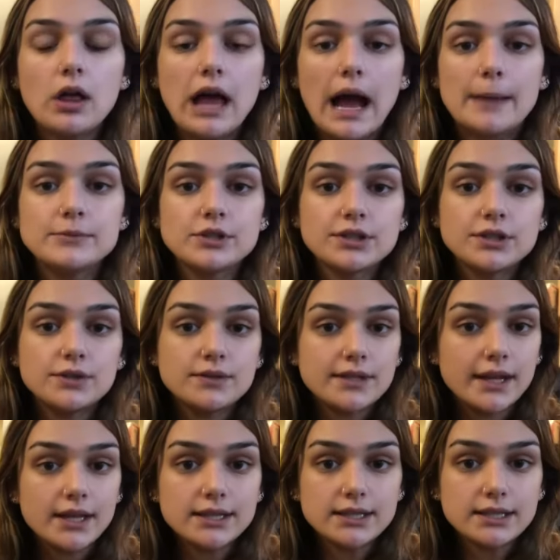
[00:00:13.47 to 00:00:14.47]
I'm just
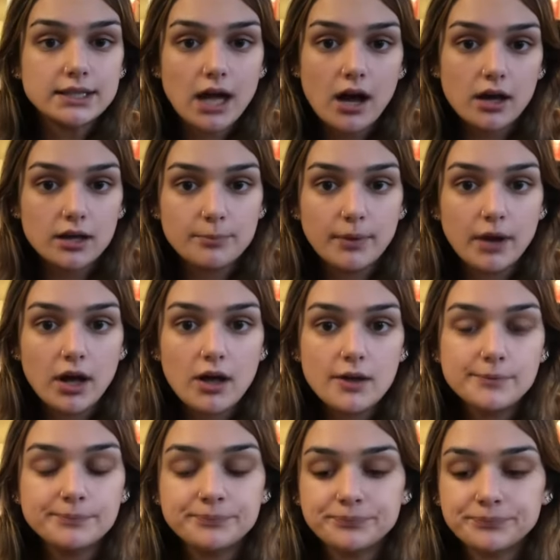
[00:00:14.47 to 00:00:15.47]
using a sock ball.
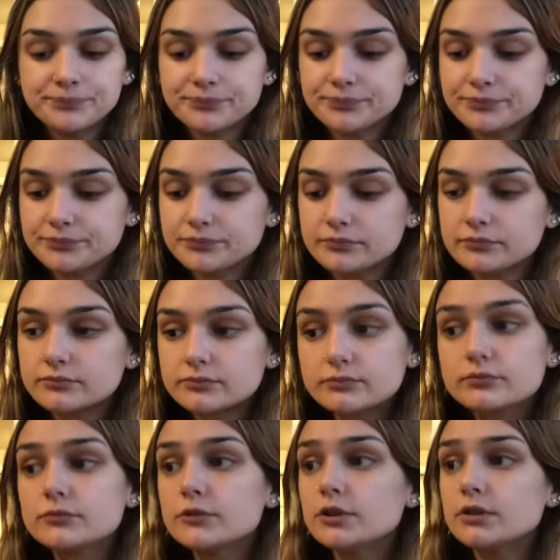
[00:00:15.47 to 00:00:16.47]

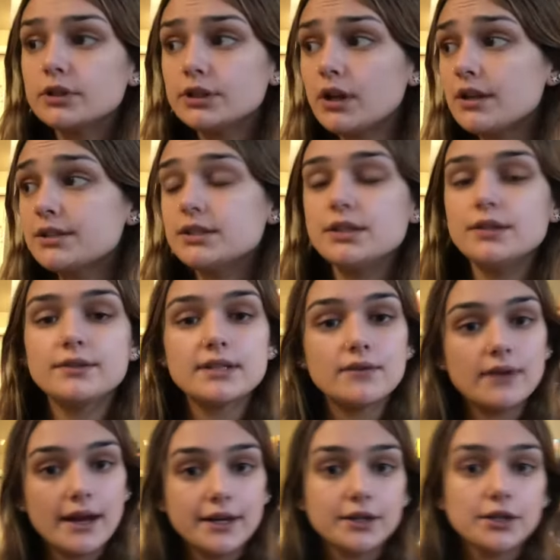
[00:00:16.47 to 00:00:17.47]
You can also use a
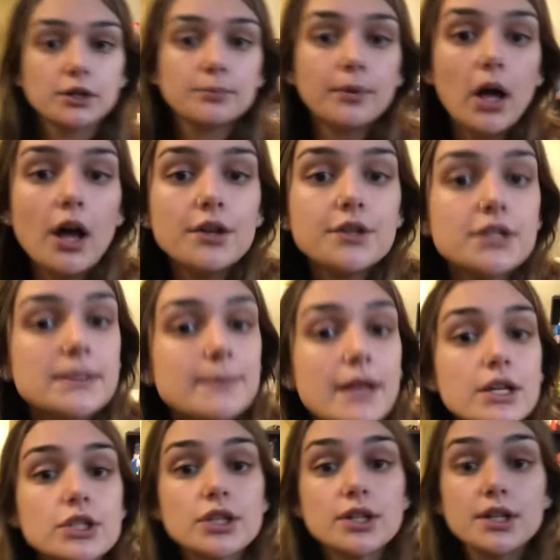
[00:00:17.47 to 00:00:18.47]
regular ball. Just make
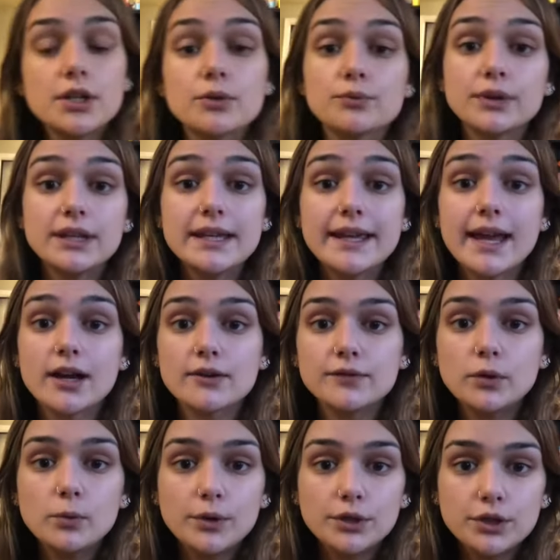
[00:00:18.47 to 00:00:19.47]
sure that you're really
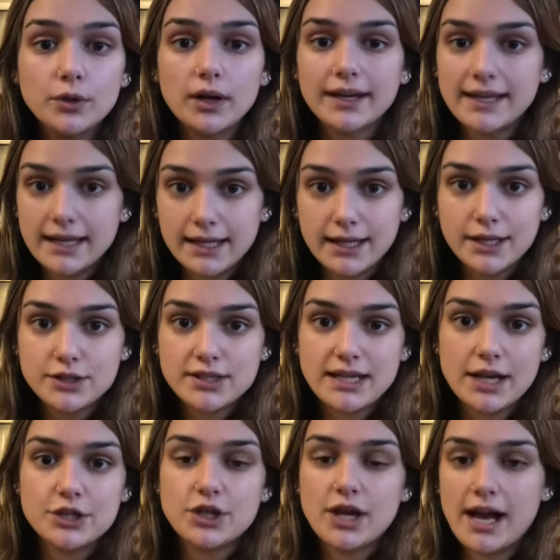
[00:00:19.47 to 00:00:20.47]
careful when you are kicking
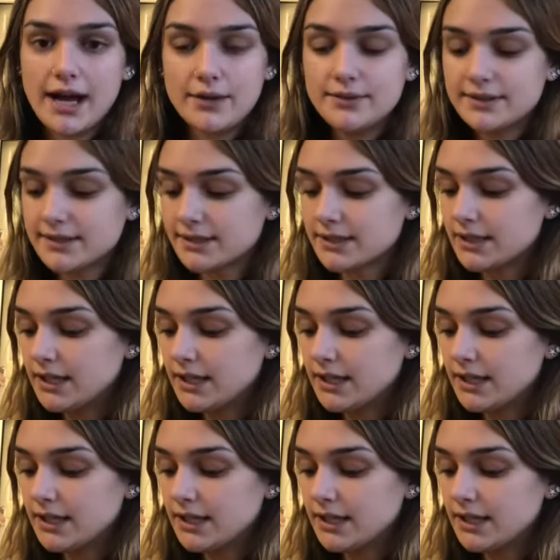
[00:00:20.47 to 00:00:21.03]
inside your house.